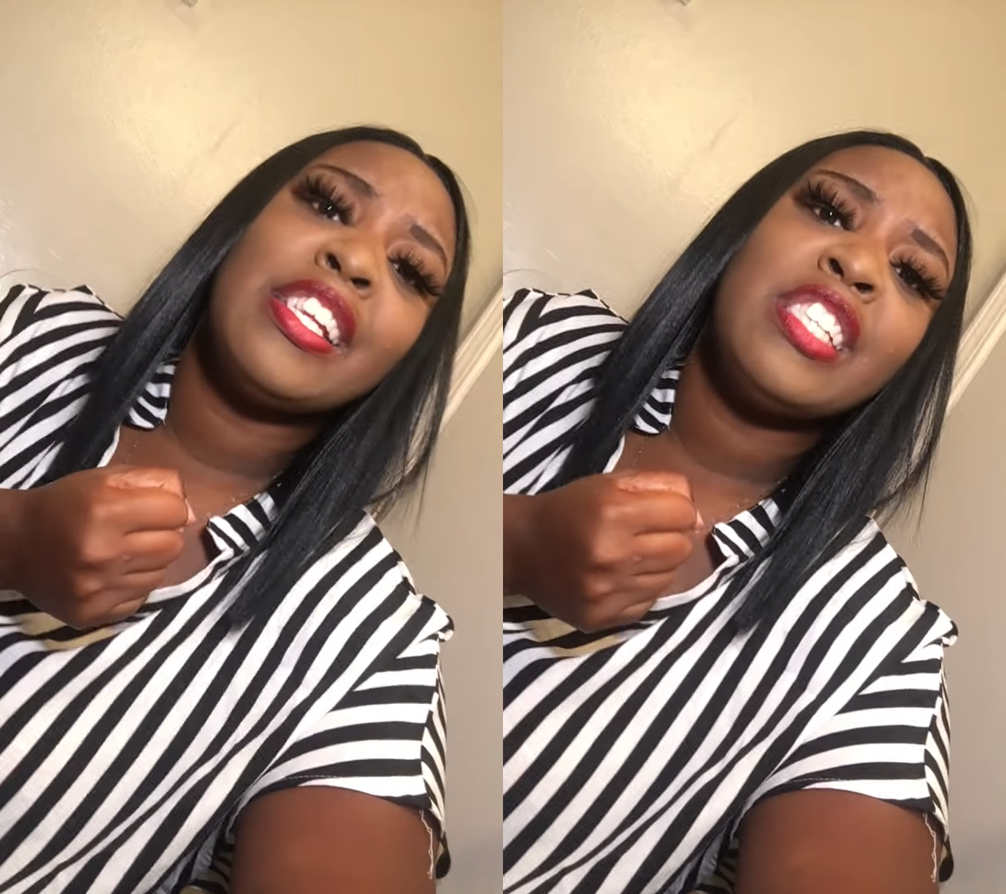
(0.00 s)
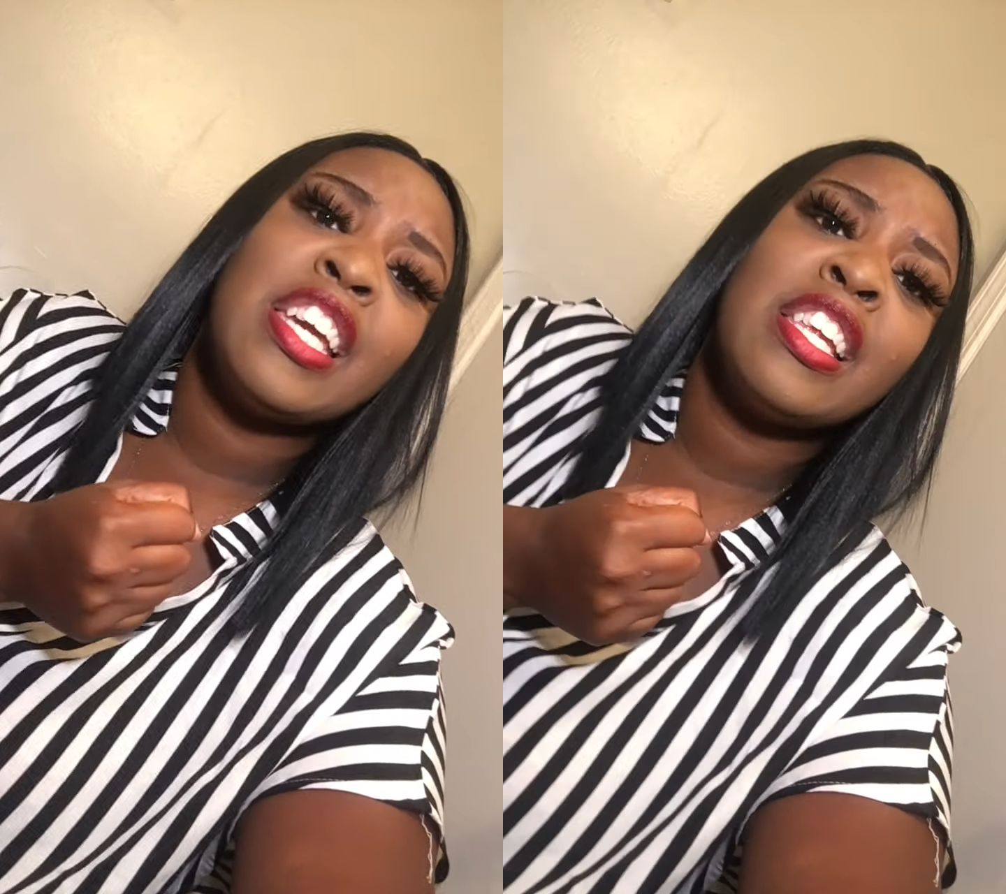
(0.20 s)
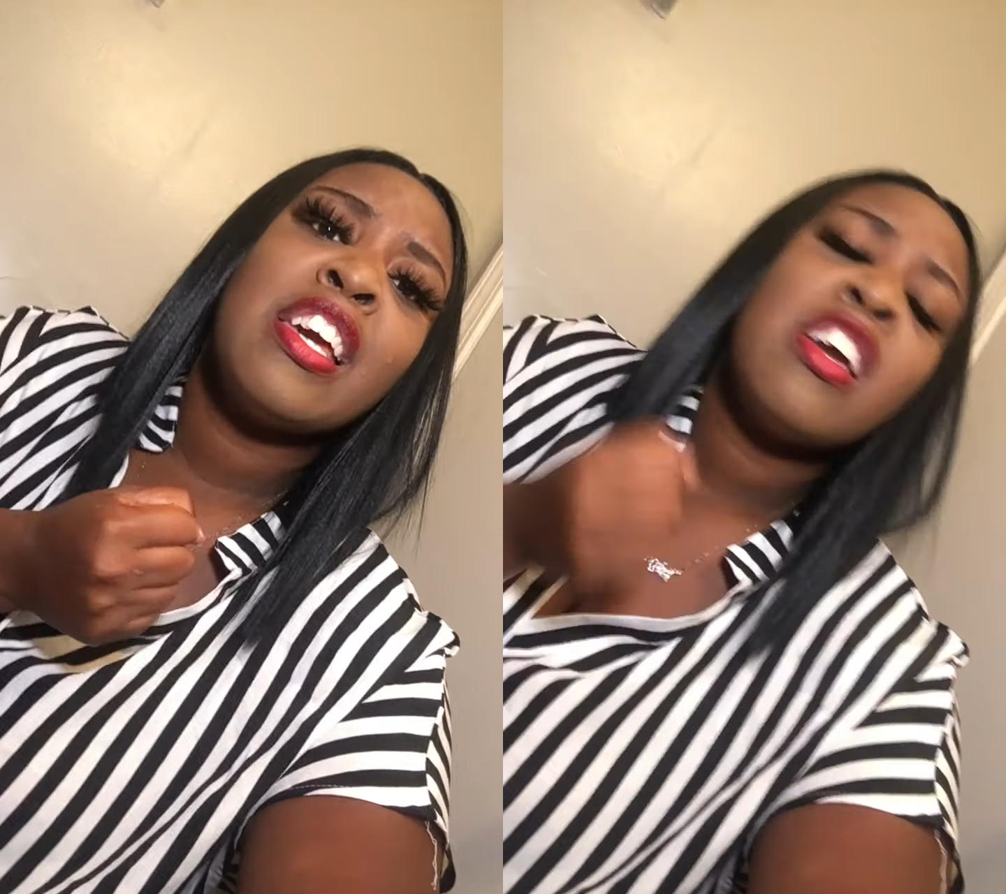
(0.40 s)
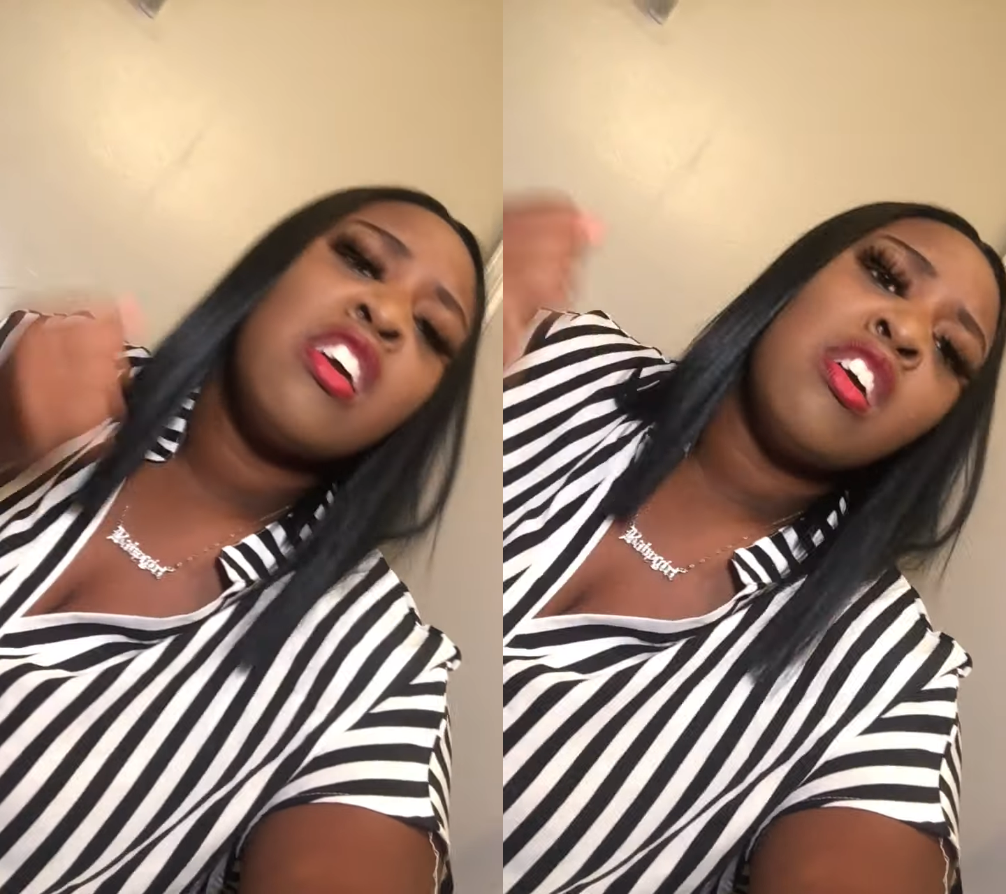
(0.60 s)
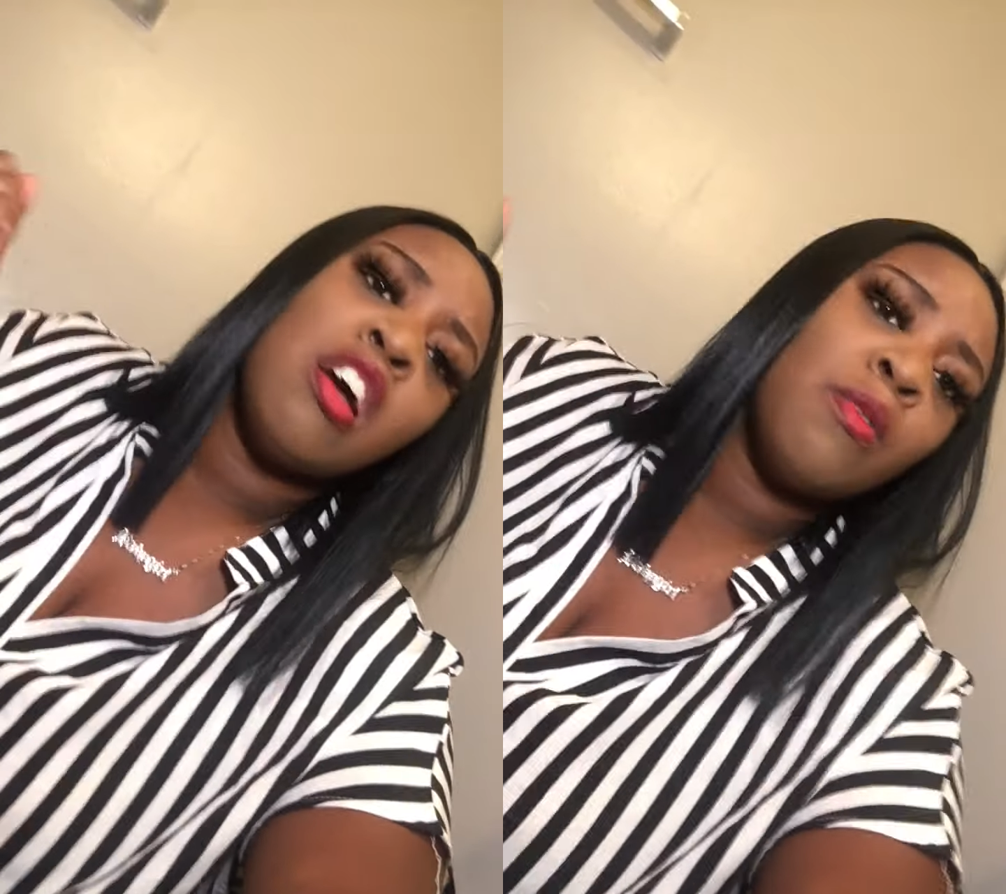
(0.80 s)
And then
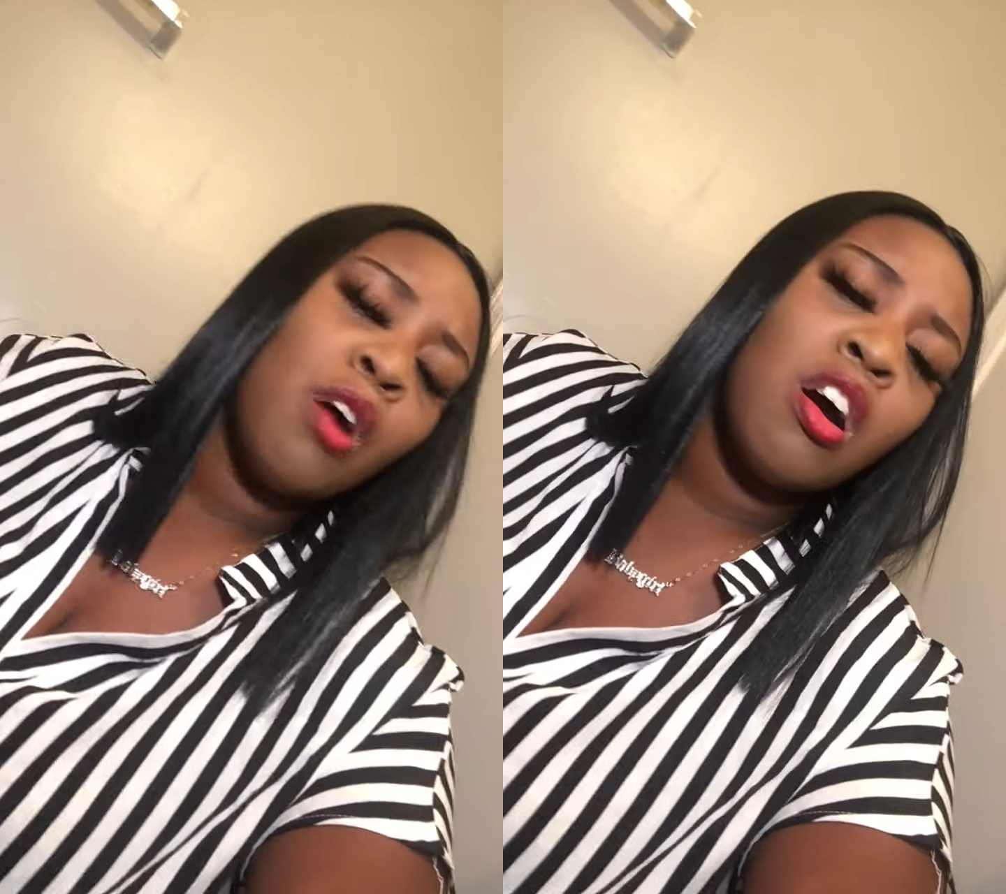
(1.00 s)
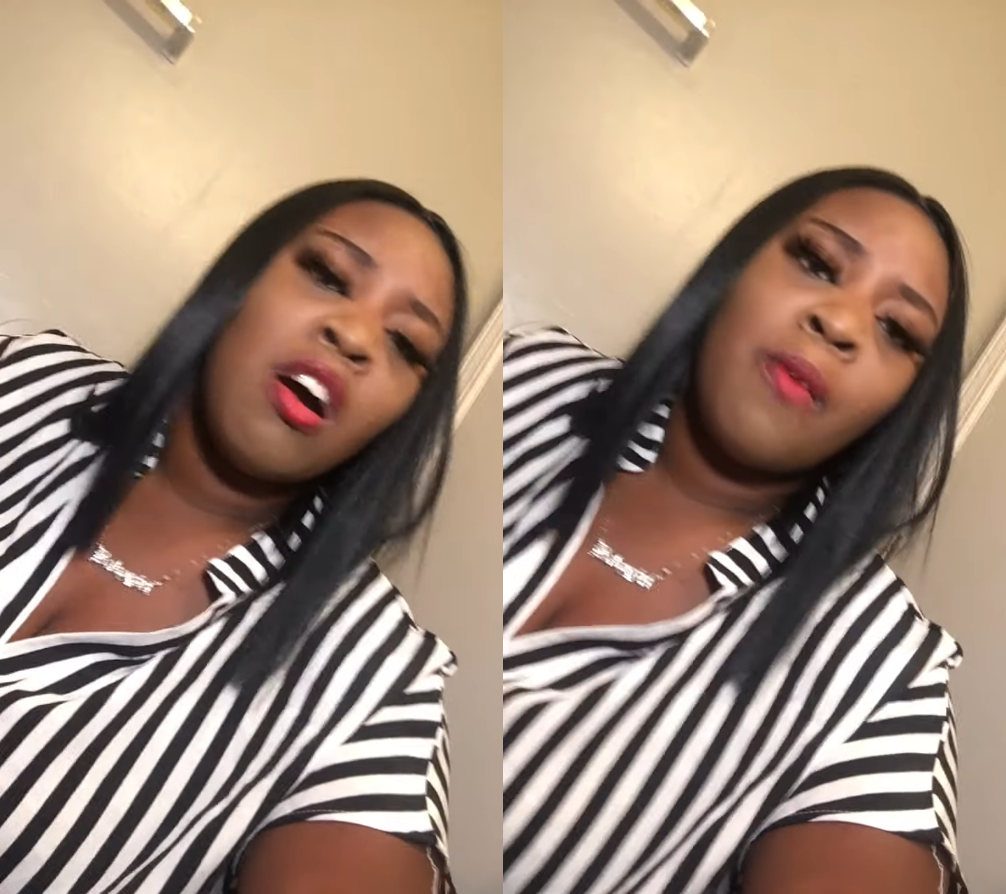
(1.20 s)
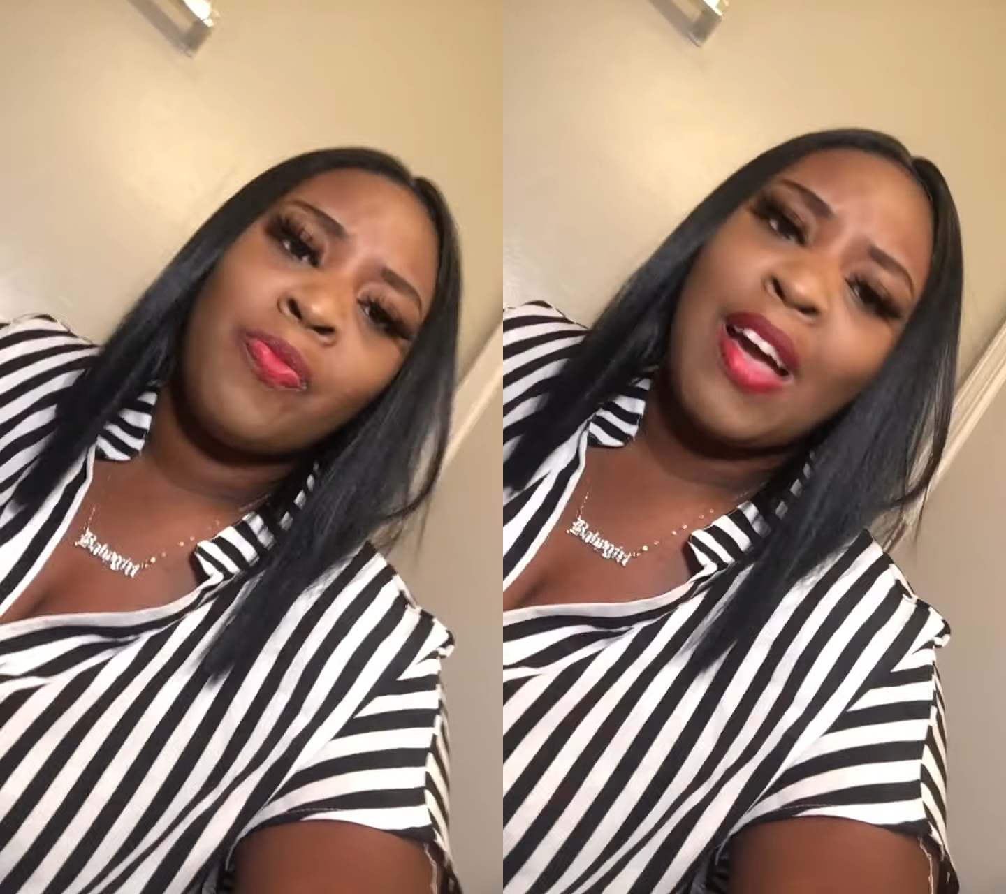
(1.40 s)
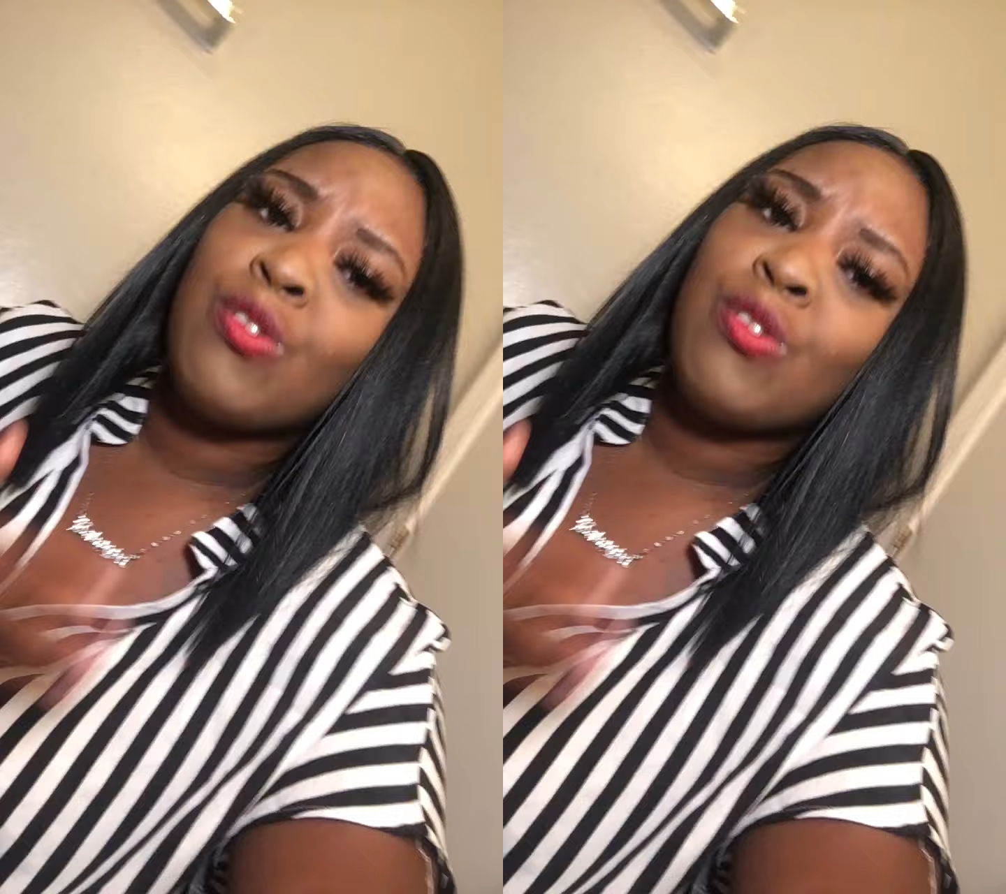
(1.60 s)
I